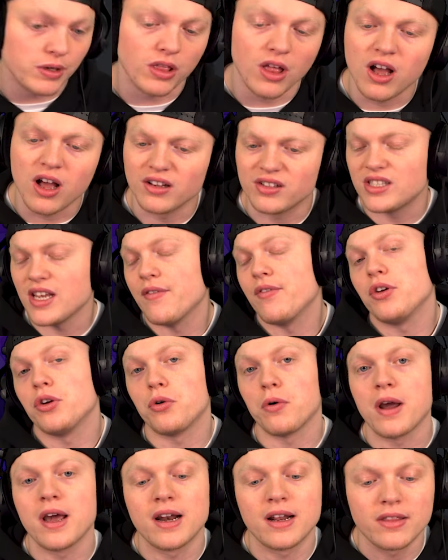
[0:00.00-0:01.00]
lost 7
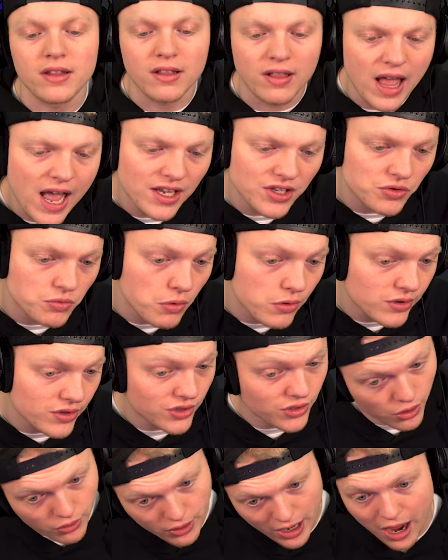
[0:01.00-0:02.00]
grand on the last one,
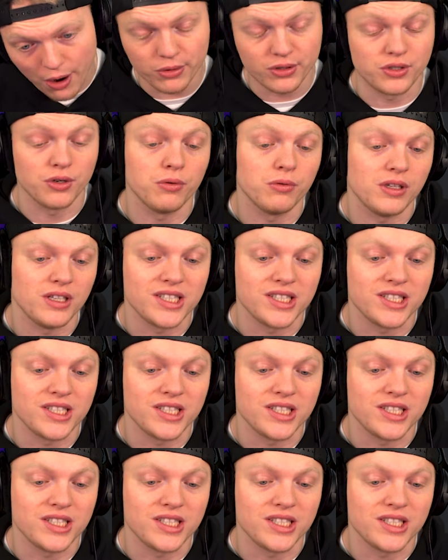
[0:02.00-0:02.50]
so now it's only